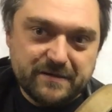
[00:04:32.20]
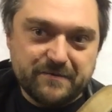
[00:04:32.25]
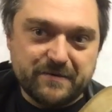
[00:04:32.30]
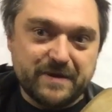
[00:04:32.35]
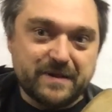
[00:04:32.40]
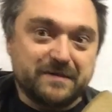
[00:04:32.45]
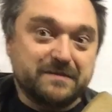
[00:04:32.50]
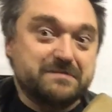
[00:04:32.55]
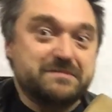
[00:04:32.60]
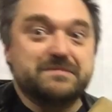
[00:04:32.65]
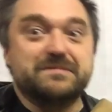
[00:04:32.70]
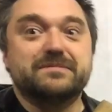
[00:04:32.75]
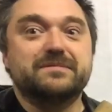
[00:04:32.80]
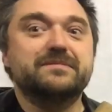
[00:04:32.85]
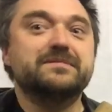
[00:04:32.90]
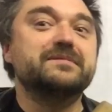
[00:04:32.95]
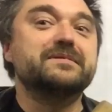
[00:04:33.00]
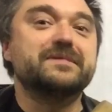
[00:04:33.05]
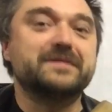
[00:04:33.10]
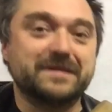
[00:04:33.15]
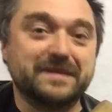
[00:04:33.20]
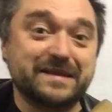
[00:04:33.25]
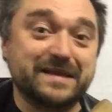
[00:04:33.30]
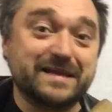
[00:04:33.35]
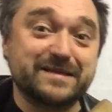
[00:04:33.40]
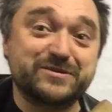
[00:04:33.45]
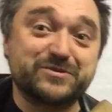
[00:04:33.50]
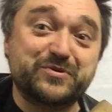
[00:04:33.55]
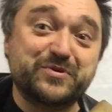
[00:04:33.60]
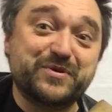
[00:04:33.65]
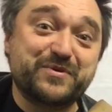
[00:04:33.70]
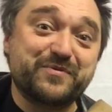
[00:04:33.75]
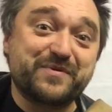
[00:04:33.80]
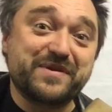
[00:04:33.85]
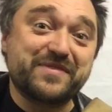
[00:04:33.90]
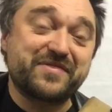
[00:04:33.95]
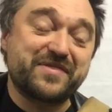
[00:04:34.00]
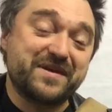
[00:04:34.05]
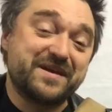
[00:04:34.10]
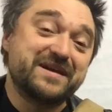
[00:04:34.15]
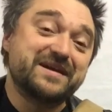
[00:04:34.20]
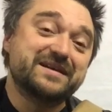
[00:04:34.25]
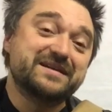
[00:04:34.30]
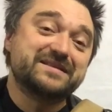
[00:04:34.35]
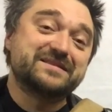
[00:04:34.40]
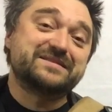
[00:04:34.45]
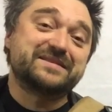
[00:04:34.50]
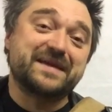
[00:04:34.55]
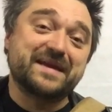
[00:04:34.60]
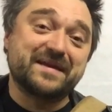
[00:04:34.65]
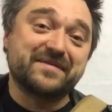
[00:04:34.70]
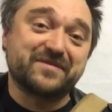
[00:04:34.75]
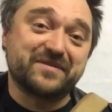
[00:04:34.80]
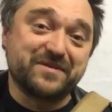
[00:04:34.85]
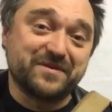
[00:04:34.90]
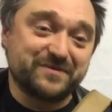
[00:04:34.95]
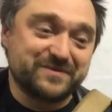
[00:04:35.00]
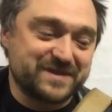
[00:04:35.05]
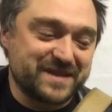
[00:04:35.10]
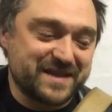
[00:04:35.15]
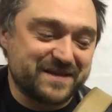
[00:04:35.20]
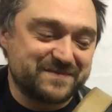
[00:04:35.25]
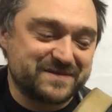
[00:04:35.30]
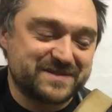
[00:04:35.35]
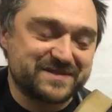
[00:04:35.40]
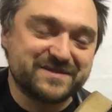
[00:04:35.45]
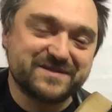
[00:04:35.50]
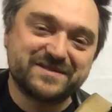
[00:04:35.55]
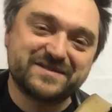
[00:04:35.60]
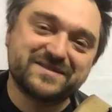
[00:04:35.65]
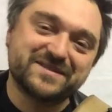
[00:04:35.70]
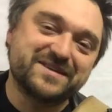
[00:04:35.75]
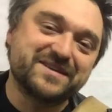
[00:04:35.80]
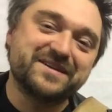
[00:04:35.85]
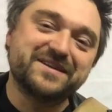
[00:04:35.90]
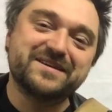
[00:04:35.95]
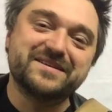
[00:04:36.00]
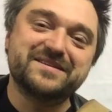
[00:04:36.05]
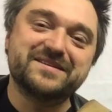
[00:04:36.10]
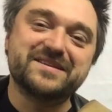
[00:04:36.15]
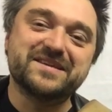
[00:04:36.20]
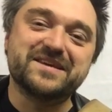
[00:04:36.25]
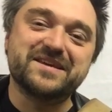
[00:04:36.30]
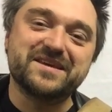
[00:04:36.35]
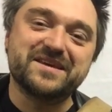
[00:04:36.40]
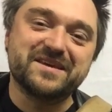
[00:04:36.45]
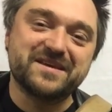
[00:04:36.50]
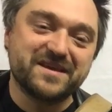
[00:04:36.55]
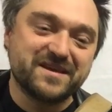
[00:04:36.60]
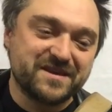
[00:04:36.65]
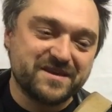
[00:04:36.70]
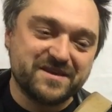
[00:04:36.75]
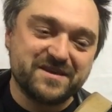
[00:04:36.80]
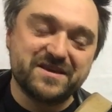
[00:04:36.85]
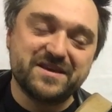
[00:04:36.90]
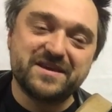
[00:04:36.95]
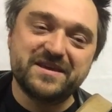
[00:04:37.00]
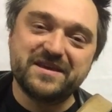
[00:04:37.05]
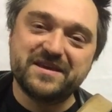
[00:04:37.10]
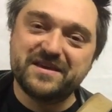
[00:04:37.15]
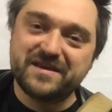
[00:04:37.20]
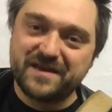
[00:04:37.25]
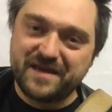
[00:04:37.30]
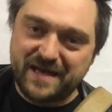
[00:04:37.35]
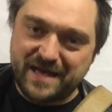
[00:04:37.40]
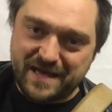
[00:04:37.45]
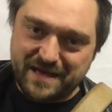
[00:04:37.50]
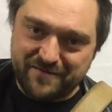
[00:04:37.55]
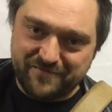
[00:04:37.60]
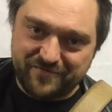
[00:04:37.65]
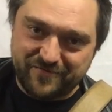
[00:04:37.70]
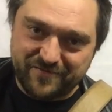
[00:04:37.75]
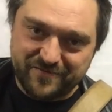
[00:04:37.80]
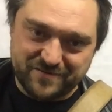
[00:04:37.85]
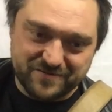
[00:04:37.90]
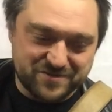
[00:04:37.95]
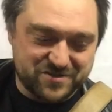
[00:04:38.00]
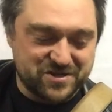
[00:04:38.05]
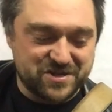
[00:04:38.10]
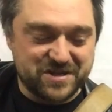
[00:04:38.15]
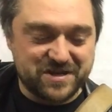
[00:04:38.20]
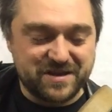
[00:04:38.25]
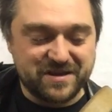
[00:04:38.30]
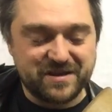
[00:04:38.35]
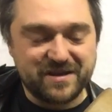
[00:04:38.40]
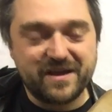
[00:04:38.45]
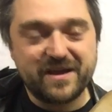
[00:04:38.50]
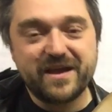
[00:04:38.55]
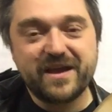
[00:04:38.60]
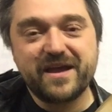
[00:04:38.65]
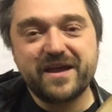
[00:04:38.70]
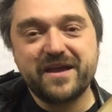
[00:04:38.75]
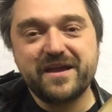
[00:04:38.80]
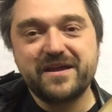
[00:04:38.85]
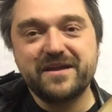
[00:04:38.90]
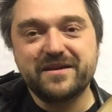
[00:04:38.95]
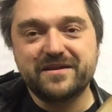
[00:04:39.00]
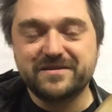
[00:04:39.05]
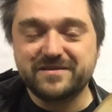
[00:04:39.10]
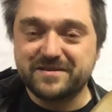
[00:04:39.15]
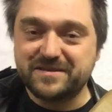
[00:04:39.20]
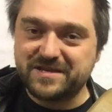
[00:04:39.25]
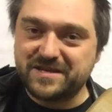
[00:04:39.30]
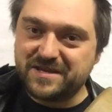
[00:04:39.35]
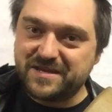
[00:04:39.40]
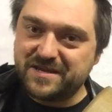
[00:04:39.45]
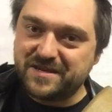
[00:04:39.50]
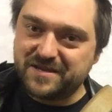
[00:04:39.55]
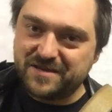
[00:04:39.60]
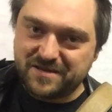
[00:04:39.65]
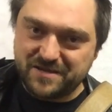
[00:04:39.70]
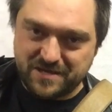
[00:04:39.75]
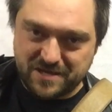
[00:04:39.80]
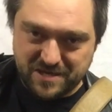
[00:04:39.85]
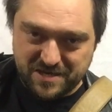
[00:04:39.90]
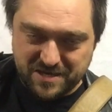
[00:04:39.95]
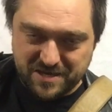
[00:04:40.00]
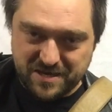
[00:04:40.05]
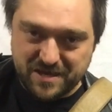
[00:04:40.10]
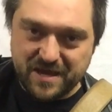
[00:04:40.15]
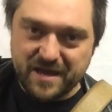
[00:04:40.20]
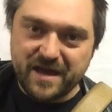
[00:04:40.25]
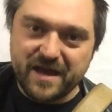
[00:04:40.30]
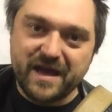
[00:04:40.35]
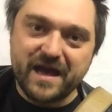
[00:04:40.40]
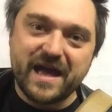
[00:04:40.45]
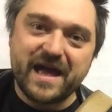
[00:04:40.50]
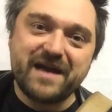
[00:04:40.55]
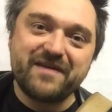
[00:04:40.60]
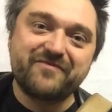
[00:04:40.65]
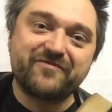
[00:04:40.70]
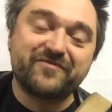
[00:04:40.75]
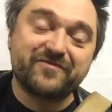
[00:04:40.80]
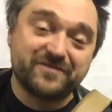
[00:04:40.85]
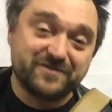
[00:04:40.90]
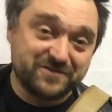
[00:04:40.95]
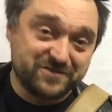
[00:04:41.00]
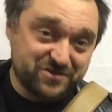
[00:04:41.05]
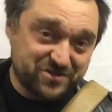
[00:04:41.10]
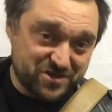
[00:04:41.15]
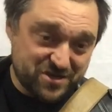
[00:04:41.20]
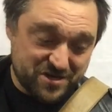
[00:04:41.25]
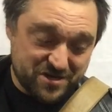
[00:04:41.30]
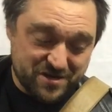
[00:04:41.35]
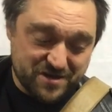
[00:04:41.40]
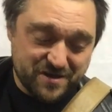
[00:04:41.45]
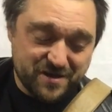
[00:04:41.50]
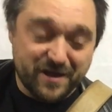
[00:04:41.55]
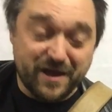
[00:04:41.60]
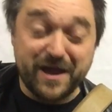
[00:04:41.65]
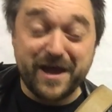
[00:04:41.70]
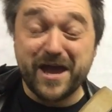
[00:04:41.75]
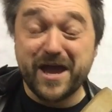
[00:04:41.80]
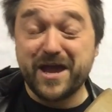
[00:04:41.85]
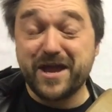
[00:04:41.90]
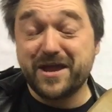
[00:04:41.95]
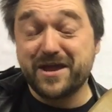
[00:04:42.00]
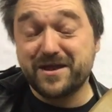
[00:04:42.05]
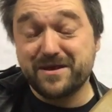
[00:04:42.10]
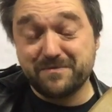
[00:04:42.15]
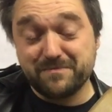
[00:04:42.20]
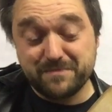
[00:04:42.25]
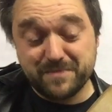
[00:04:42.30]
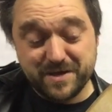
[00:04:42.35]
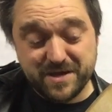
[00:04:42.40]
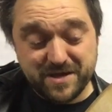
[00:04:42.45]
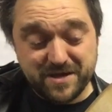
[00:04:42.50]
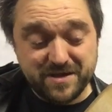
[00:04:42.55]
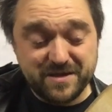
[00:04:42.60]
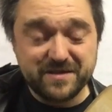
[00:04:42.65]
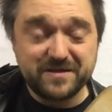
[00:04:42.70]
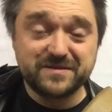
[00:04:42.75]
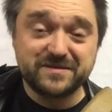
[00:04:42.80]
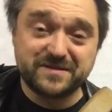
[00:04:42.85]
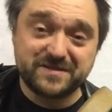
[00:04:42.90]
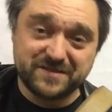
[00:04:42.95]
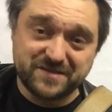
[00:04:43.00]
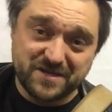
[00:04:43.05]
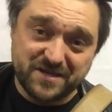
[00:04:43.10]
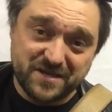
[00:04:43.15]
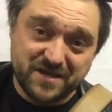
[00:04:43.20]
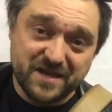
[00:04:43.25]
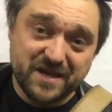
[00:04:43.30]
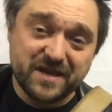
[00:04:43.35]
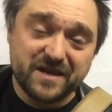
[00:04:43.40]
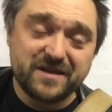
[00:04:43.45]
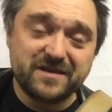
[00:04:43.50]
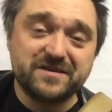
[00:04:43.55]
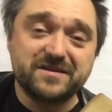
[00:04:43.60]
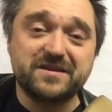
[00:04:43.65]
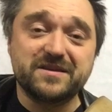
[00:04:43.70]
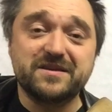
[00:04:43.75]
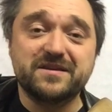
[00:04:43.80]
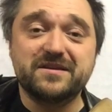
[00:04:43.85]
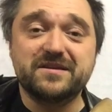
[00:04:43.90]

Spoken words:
well, let's do it with saying the note names. C, D, E, F, G, A, D, E, F, G, A, B, C, D,